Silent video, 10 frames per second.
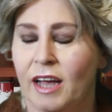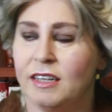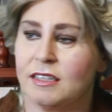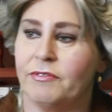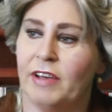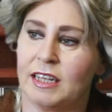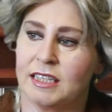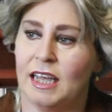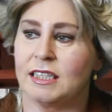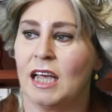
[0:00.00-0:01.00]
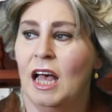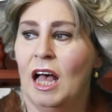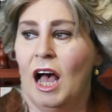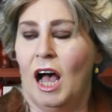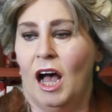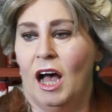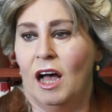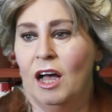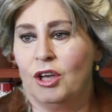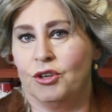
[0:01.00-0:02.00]
and the fact that
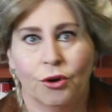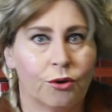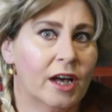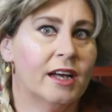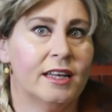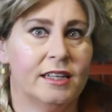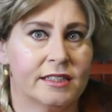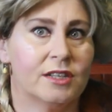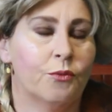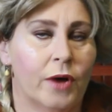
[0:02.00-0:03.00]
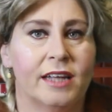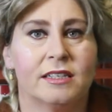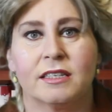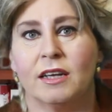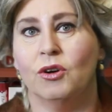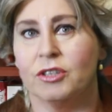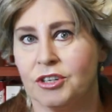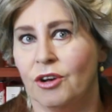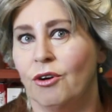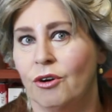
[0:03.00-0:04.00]
yoga in the West
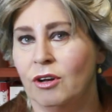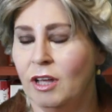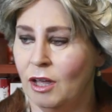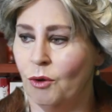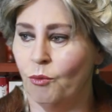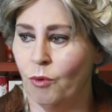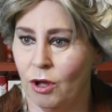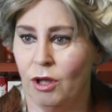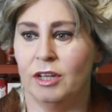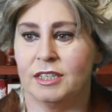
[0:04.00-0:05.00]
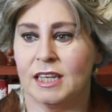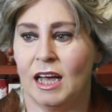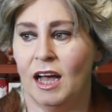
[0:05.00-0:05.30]
also was